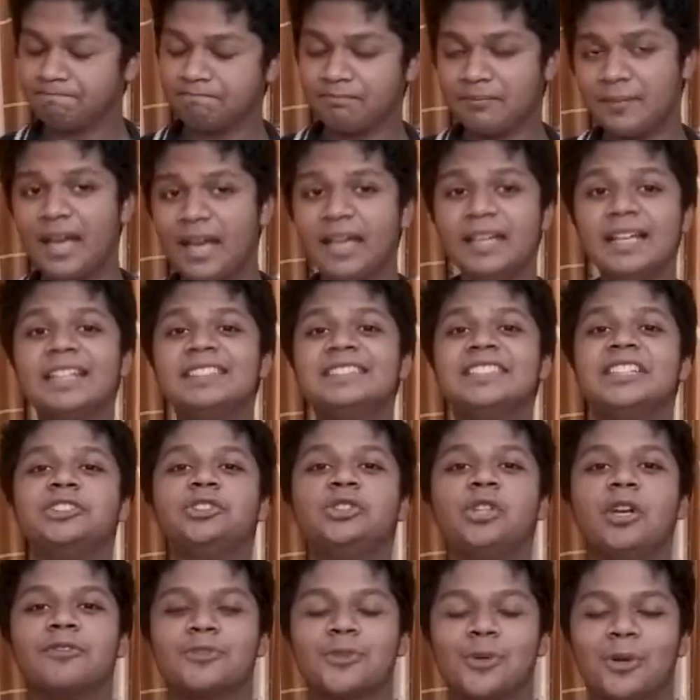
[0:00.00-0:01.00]
An
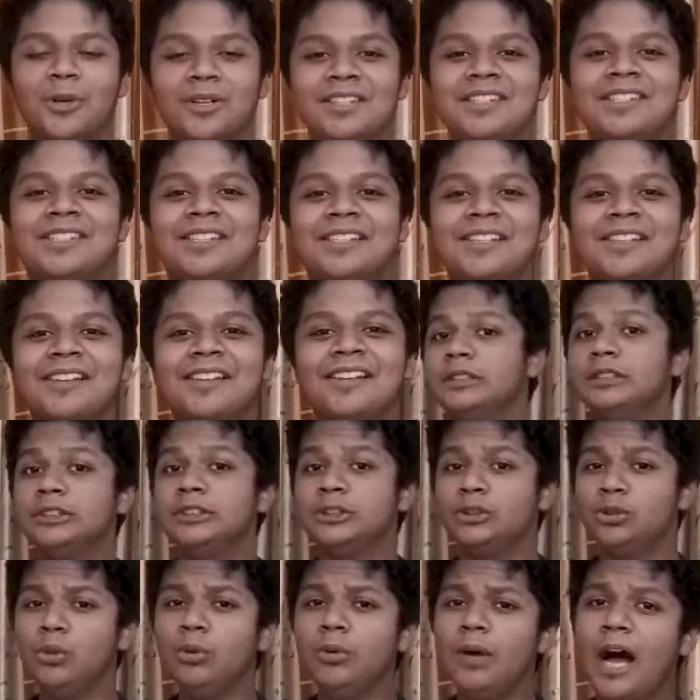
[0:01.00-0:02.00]
ancestry of sorts.
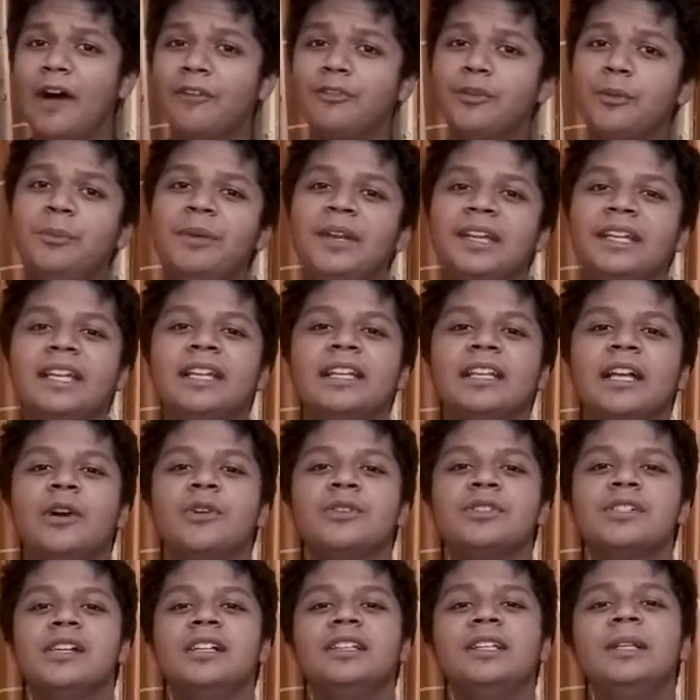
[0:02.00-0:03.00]
So, after breaking
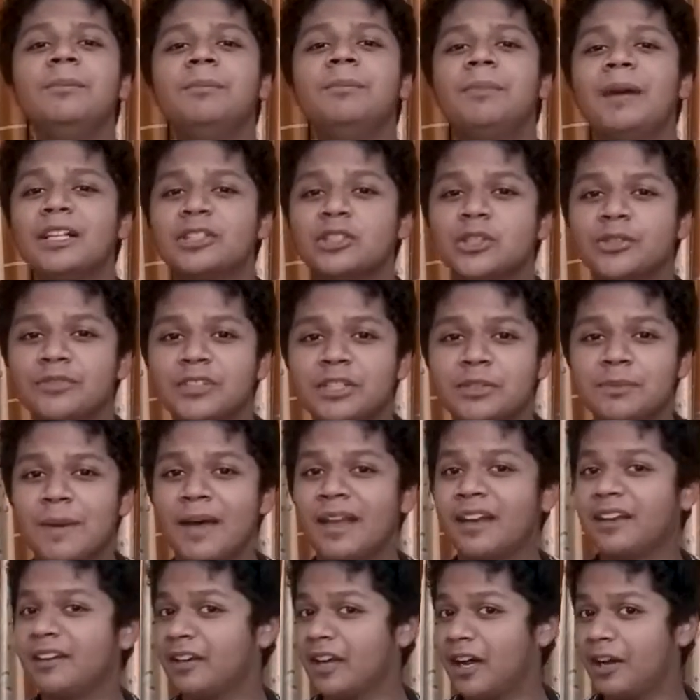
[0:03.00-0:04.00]
down certain parts of this
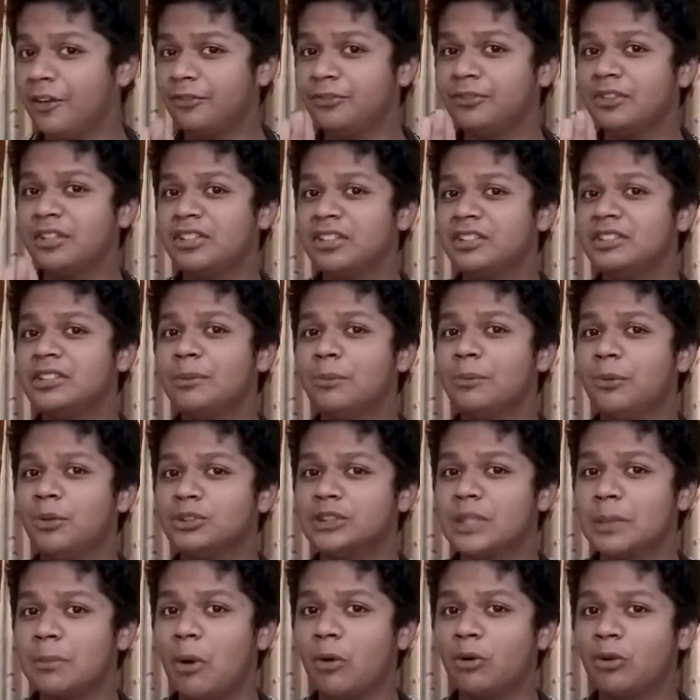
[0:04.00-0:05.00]
paragraph, this is the
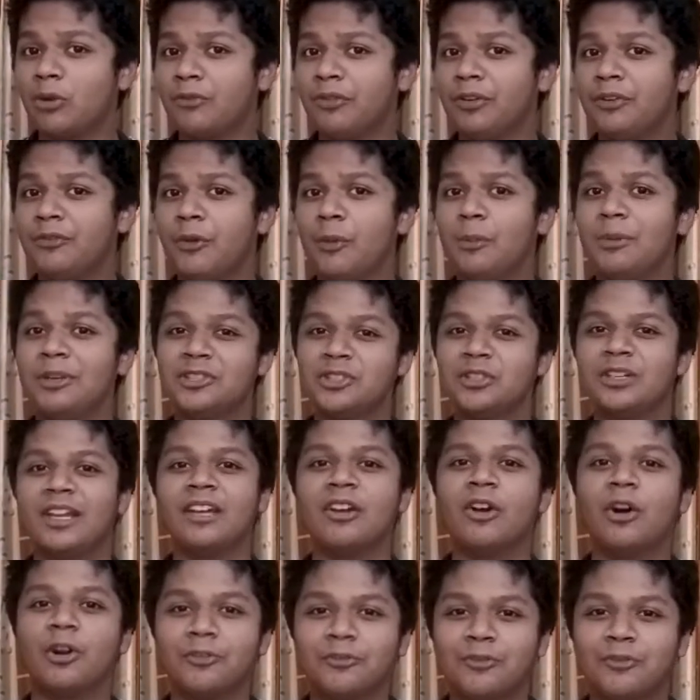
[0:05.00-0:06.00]
most amount of information
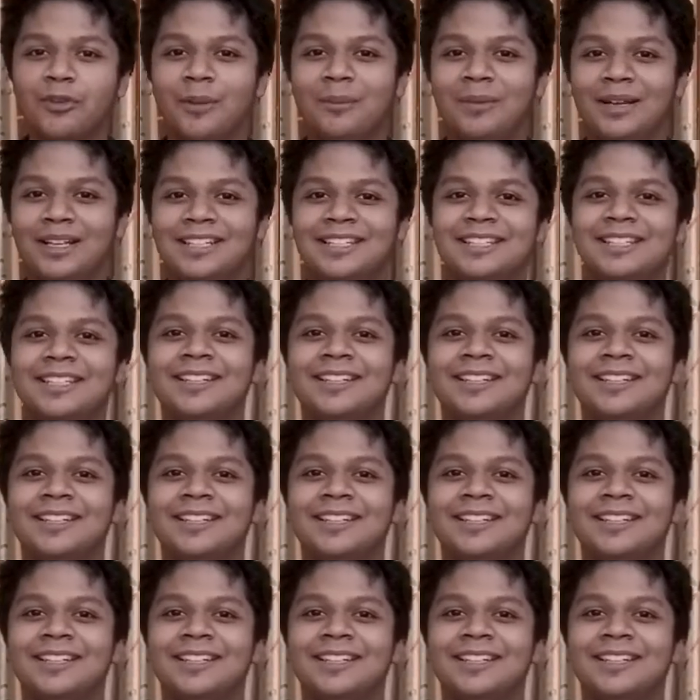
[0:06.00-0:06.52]
I got from it.